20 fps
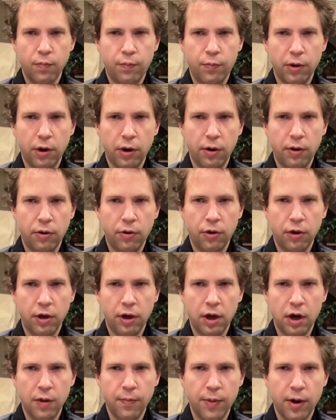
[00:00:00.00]
But
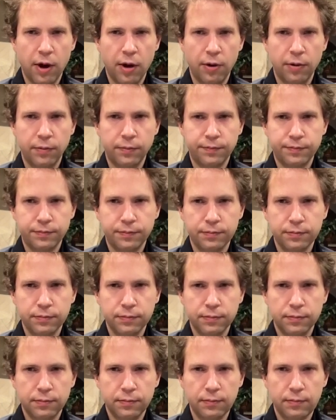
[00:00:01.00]
thinking about
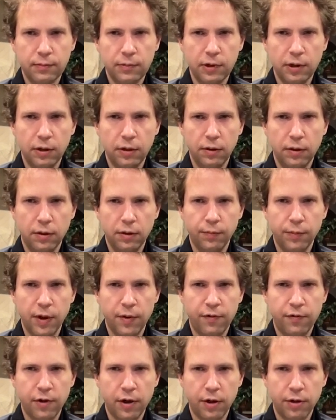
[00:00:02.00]
my
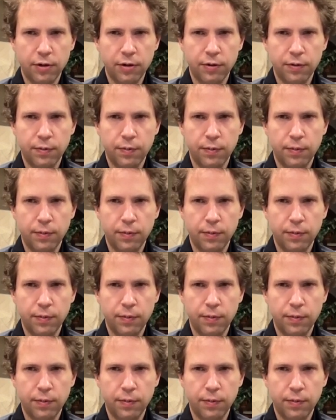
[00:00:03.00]
faith